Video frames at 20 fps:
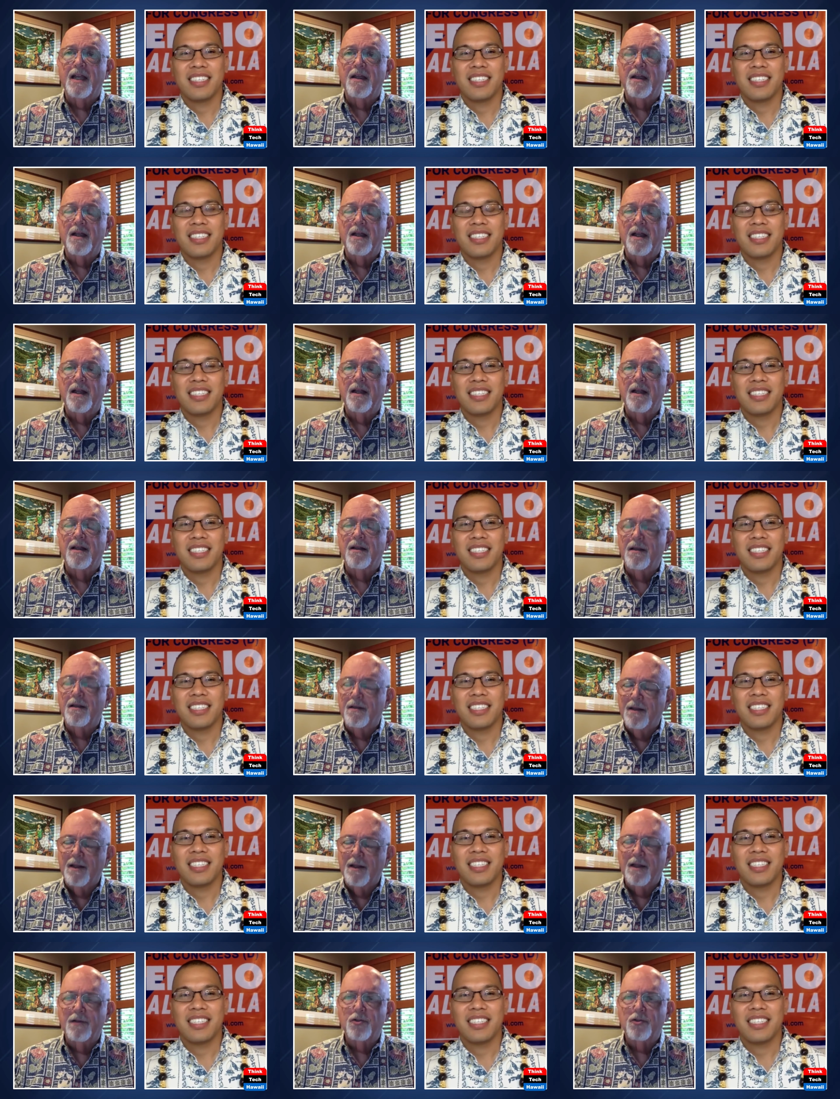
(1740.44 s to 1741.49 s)
Speaker 1: uh,
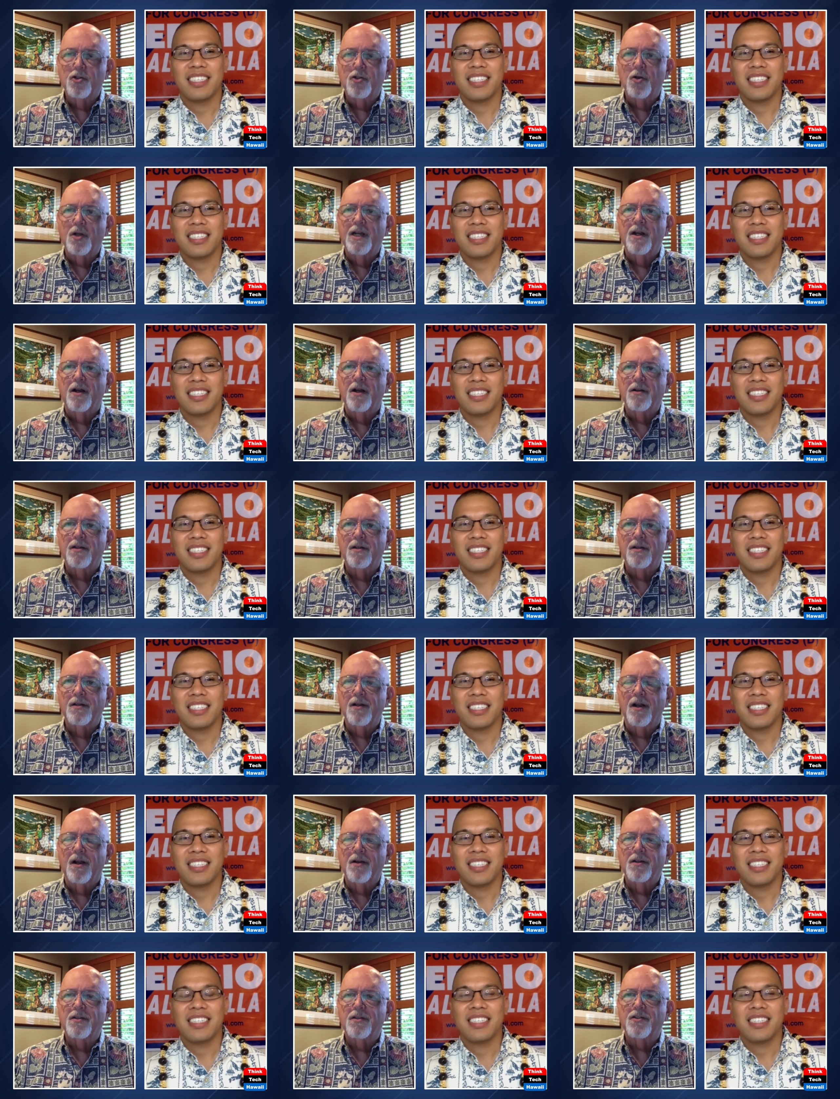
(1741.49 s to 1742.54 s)
enjoyed our,
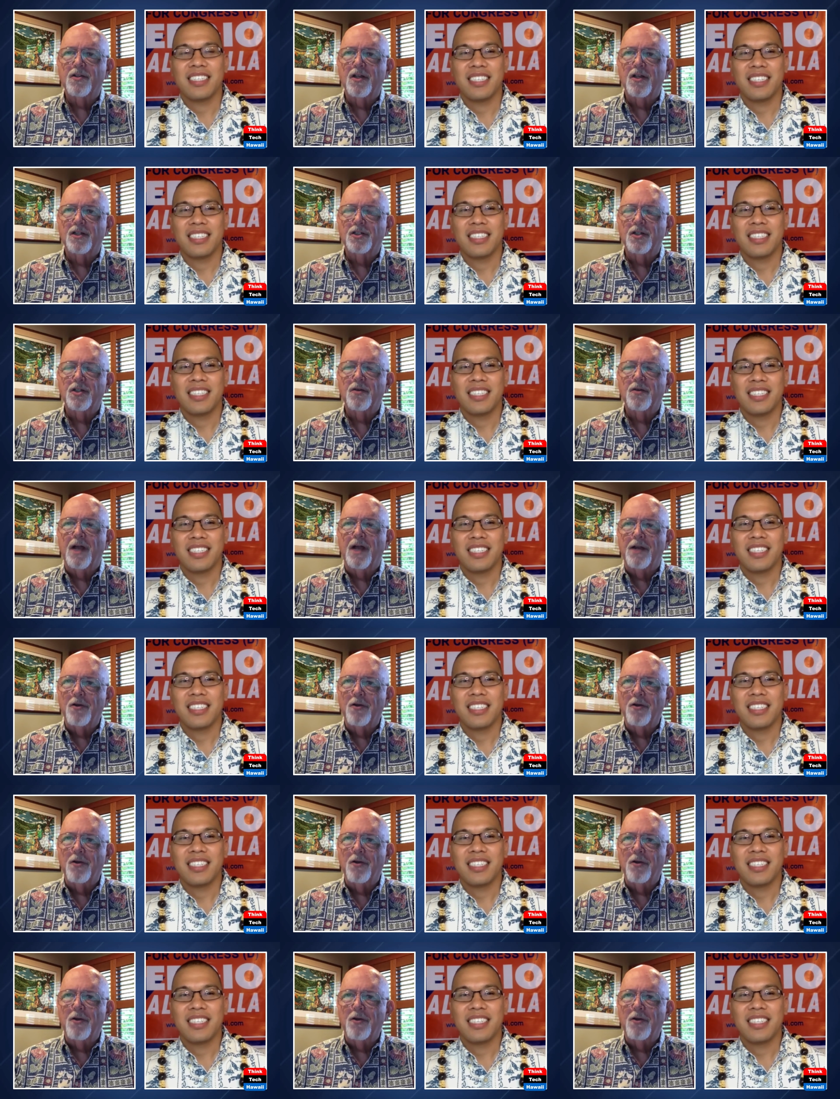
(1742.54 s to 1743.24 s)
our discussion. I